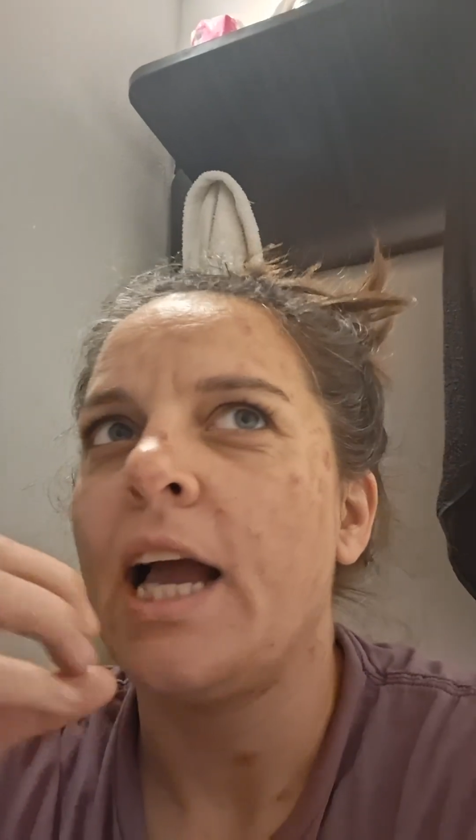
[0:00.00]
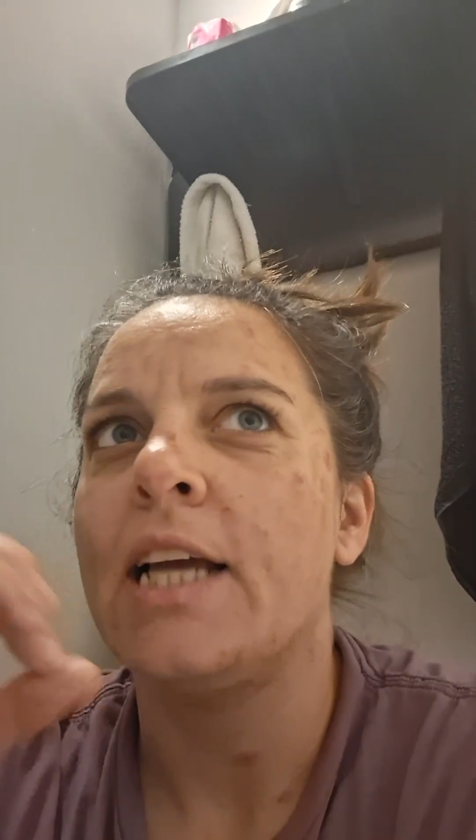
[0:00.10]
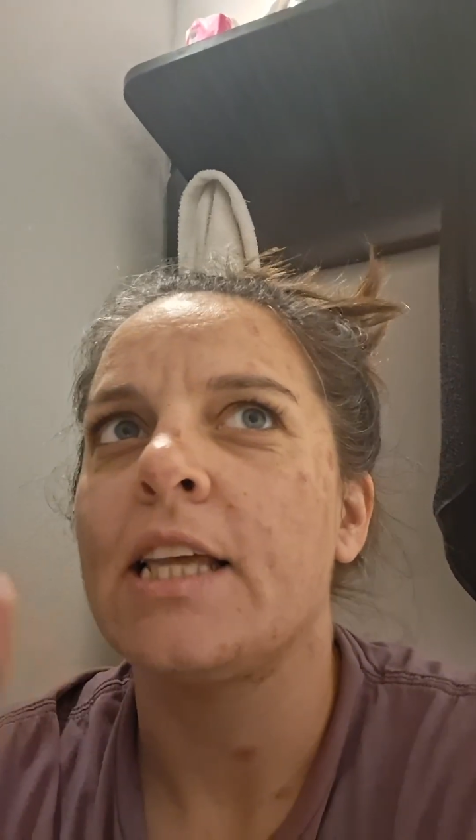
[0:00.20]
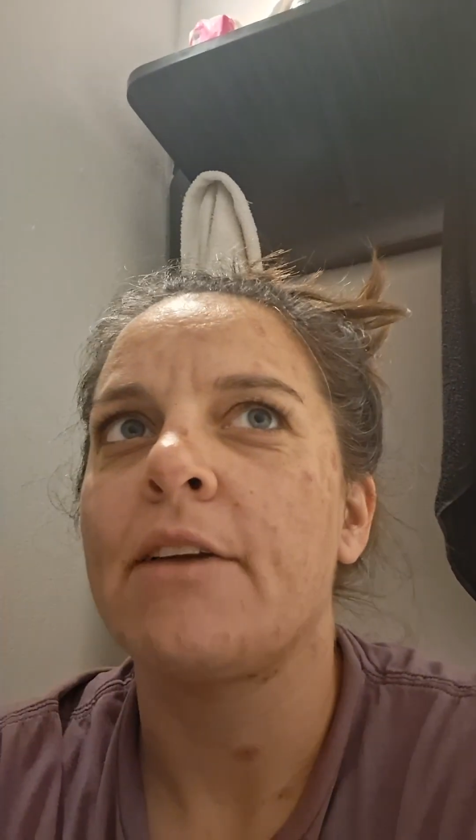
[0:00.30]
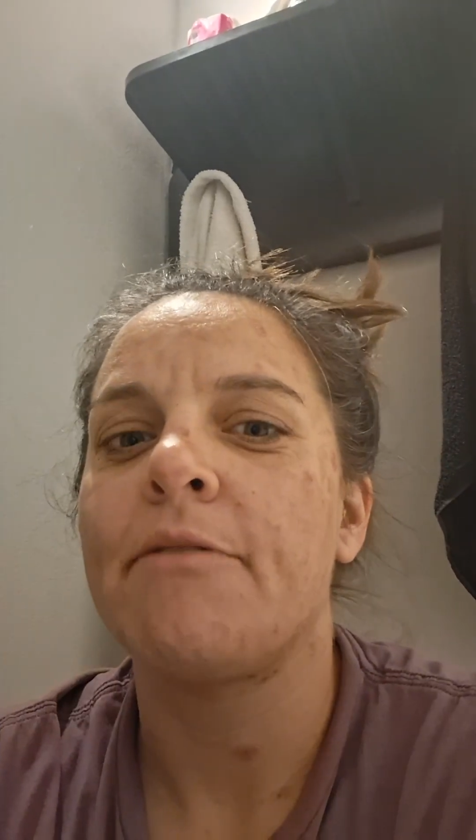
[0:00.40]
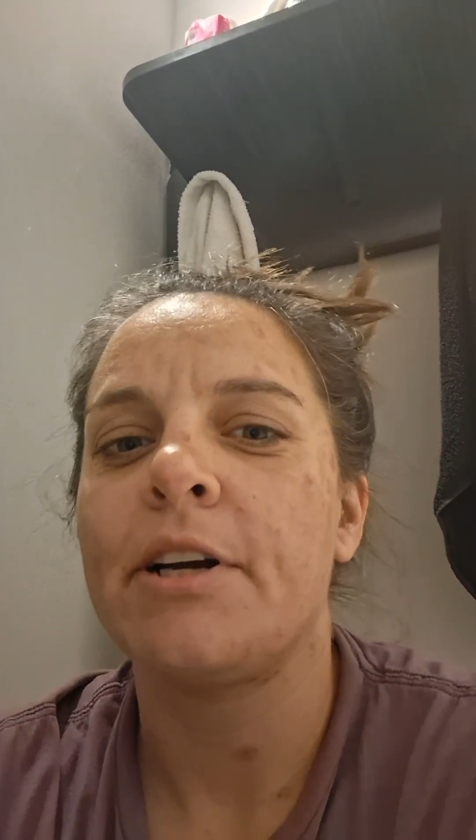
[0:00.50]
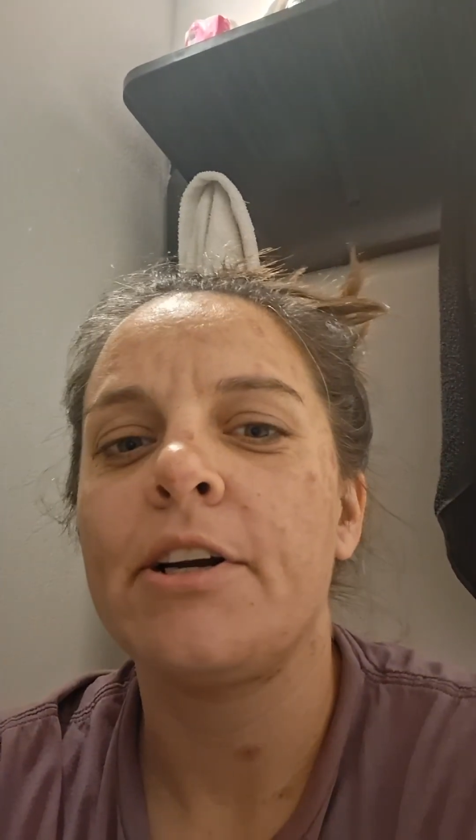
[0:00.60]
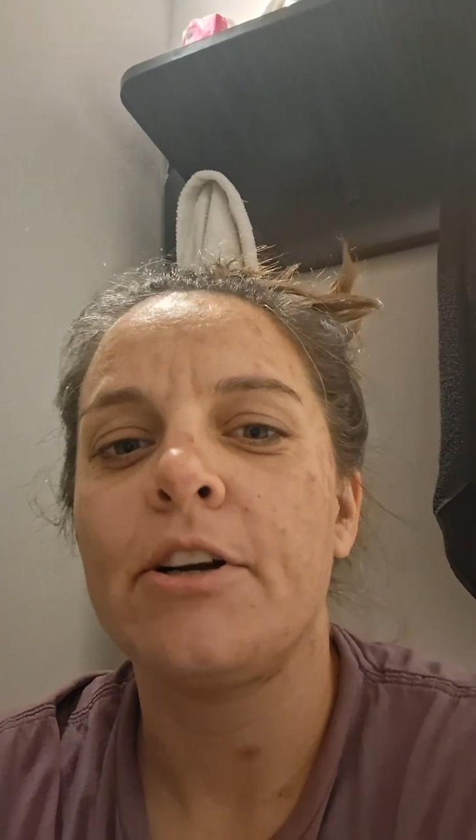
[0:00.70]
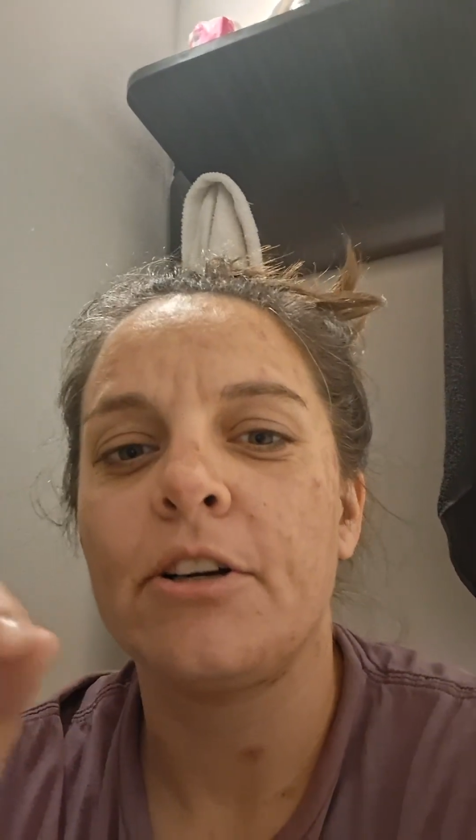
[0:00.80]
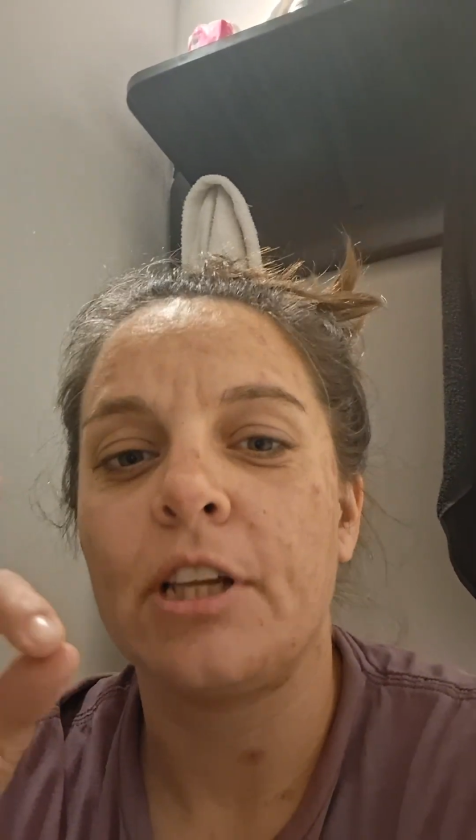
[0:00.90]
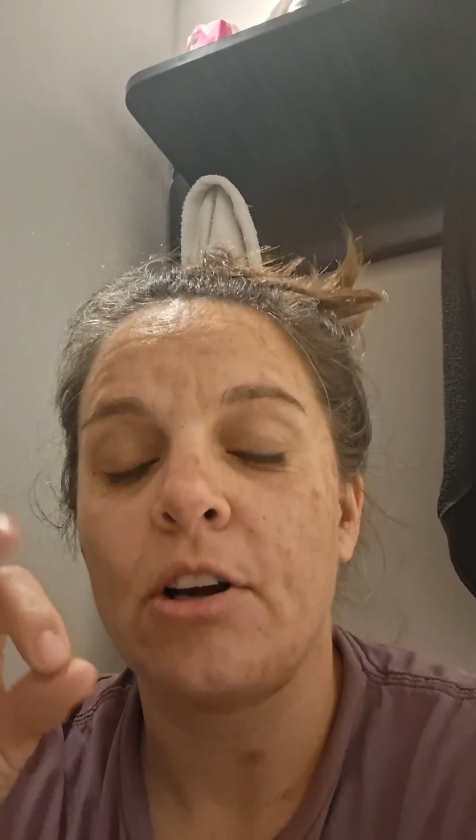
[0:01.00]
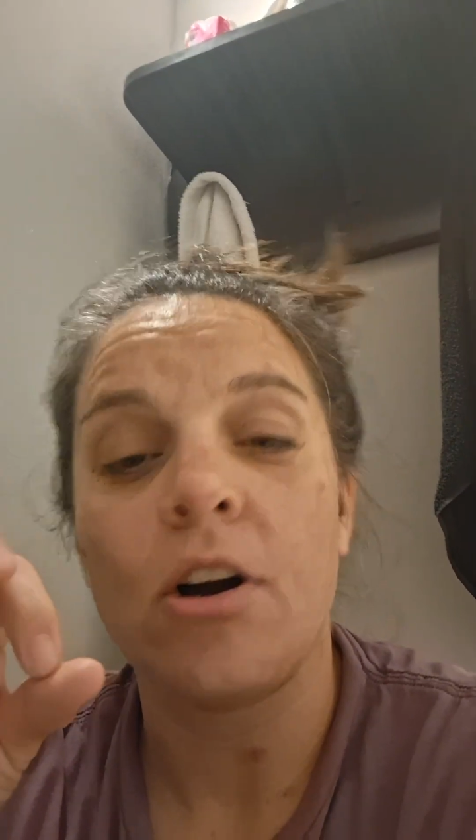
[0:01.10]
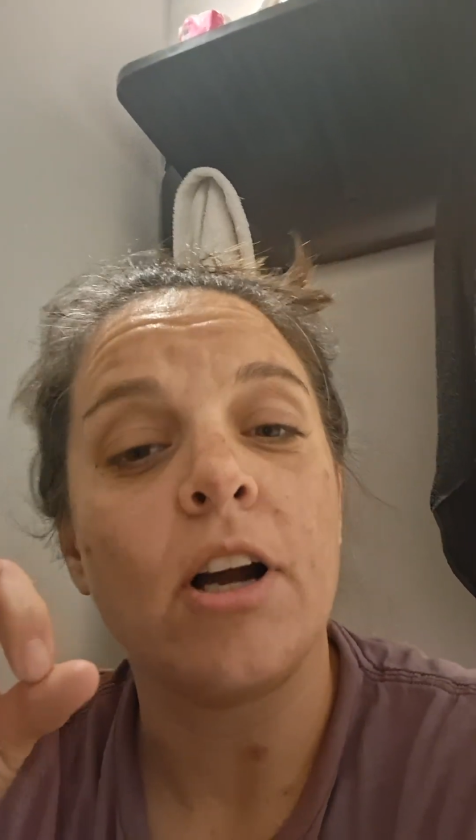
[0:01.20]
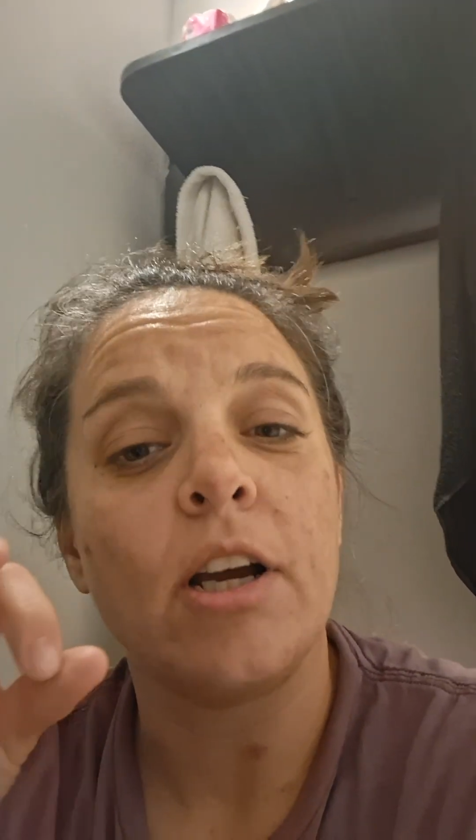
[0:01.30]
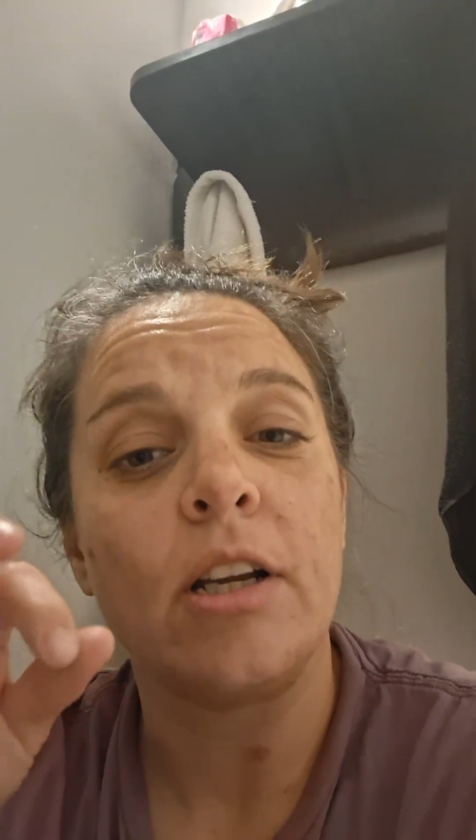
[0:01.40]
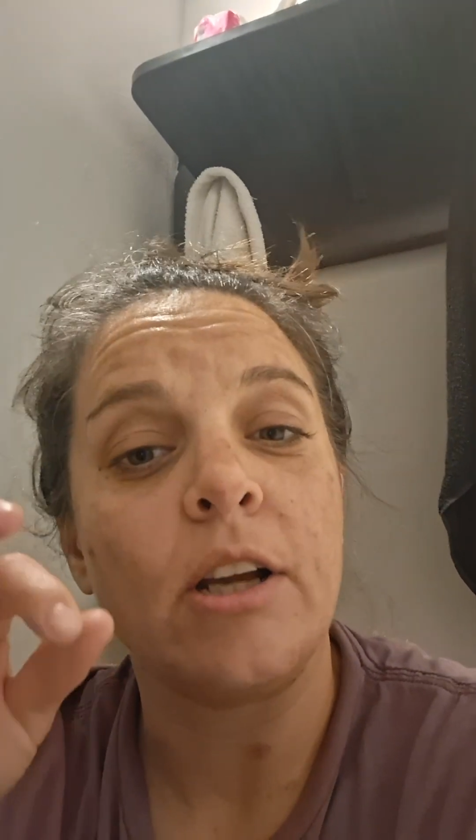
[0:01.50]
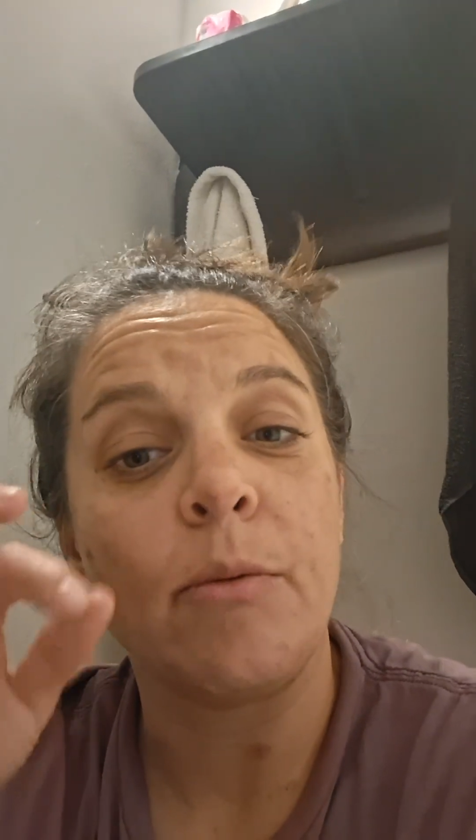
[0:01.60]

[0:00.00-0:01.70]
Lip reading: And like very early on,